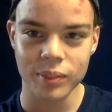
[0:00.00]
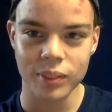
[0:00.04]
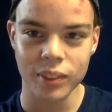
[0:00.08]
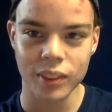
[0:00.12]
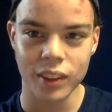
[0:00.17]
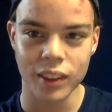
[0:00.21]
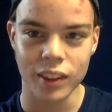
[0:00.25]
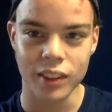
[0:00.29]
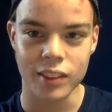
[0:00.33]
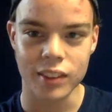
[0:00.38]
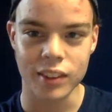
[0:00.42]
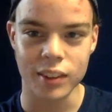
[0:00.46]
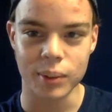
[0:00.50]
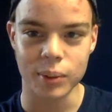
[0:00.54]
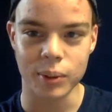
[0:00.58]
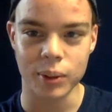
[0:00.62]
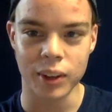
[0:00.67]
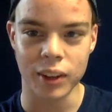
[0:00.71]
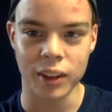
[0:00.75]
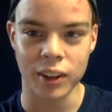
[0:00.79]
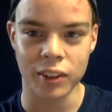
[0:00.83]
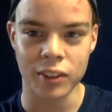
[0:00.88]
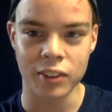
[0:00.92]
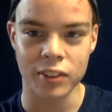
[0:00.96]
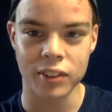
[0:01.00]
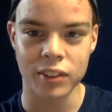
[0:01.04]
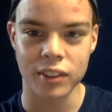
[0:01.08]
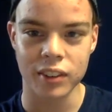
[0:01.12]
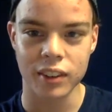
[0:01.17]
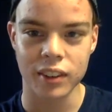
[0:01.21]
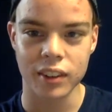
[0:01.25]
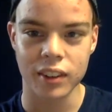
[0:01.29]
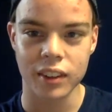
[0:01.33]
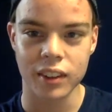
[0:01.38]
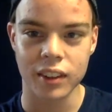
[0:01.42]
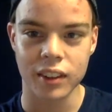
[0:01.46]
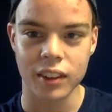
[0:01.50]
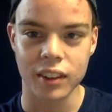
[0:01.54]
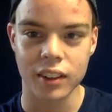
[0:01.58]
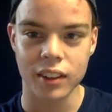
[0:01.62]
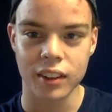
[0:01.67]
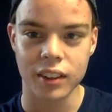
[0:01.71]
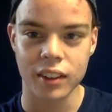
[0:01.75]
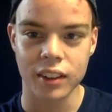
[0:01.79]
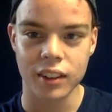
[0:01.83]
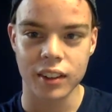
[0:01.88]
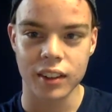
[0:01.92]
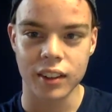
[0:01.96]
Let's see, what else?
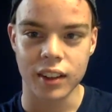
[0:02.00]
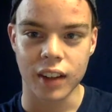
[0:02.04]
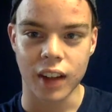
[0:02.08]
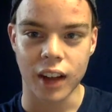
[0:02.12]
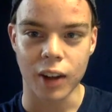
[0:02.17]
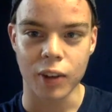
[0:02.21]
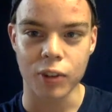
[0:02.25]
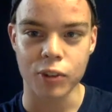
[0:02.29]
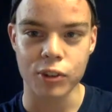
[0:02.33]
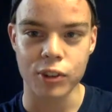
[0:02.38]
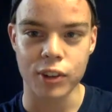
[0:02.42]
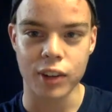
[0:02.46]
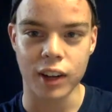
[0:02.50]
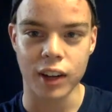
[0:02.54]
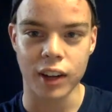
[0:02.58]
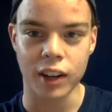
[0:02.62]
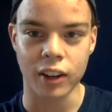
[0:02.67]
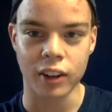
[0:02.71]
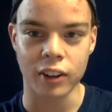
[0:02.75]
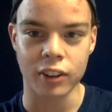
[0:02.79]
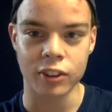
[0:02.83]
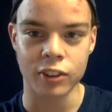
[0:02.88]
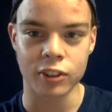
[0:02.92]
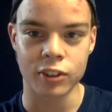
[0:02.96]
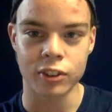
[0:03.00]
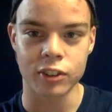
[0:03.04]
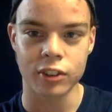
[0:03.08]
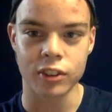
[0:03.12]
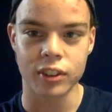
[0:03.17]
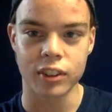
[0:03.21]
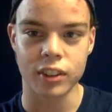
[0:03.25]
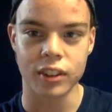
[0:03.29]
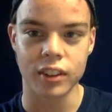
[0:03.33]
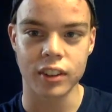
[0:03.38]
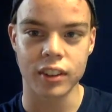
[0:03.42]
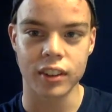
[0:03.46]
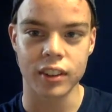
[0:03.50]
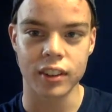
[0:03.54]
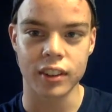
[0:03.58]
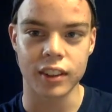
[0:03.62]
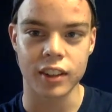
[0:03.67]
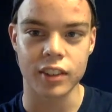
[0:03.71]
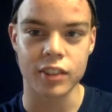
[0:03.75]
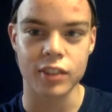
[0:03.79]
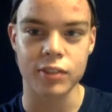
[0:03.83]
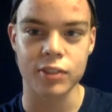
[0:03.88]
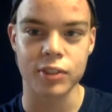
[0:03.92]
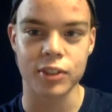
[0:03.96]
How's college?
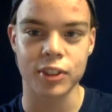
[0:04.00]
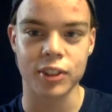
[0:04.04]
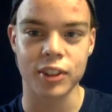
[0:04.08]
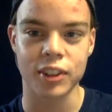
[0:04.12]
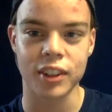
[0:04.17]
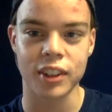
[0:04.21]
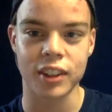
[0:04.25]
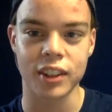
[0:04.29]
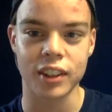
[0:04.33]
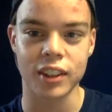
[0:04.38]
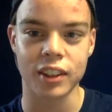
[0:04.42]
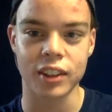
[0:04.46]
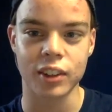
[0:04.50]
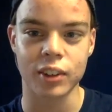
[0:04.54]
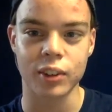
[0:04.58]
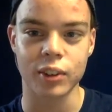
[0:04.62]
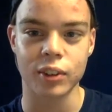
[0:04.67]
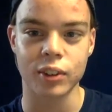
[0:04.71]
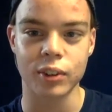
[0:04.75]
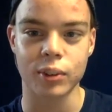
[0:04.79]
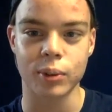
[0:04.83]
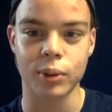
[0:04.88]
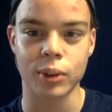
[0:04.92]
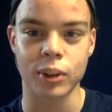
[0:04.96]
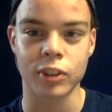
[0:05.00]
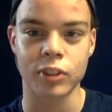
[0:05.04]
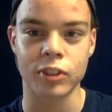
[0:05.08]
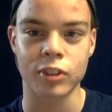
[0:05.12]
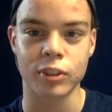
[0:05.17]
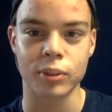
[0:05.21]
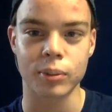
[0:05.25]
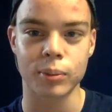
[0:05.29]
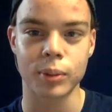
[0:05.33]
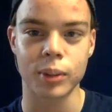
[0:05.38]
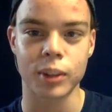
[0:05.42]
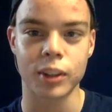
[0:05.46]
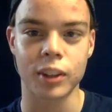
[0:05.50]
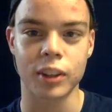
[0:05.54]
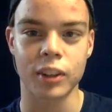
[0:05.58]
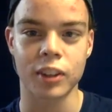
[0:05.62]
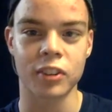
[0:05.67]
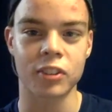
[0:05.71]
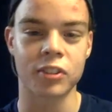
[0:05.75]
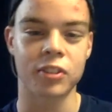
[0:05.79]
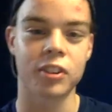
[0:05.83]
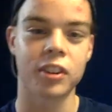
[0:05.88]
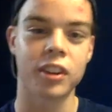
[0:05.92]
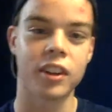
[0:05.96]
That's a very loaded question
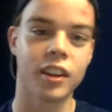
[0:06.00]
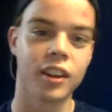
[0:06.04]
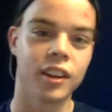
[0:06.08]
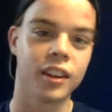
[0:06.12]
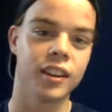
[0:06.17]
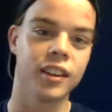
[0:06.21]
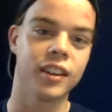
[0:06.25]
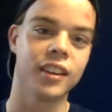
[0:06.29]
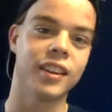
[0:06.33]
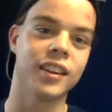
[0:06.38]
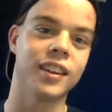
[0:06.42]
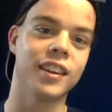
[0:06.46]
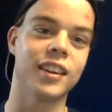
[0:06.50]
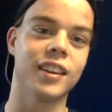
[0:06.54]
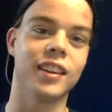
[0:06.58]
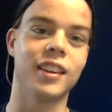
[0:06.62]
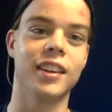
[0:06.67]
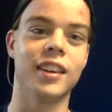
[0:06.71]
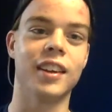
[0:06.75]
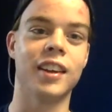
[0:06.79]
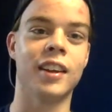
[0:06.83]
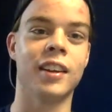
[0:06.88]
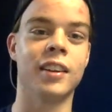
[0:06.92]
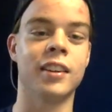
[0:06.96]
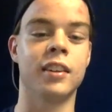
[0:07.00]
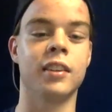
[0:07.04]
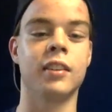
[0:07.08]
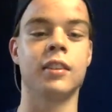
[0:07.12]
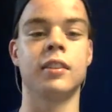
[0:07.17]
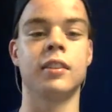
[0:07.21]
because it